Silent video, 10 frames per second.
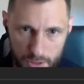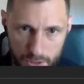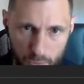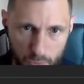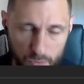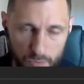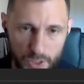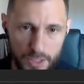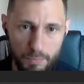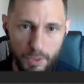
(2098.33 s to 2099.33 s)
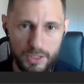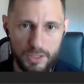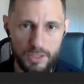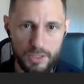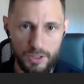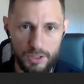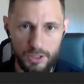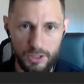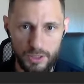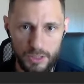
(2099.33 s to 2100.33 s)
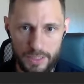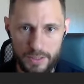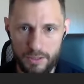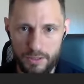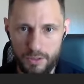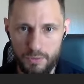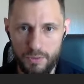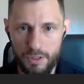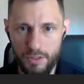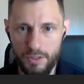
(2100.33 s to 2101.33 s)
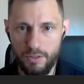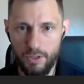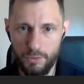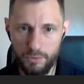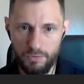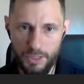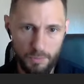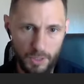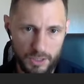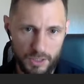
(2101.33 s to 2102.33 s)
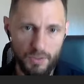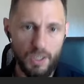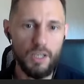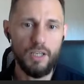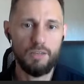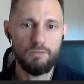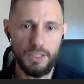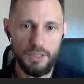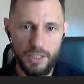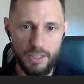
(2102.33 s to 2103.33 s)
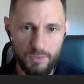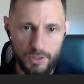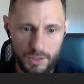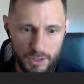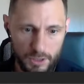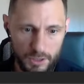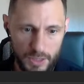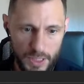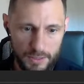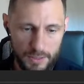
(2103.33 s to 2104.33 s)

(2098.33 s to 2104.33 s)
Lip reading: So rate positive transition takes us to the node rate positive. Rate negative transition takes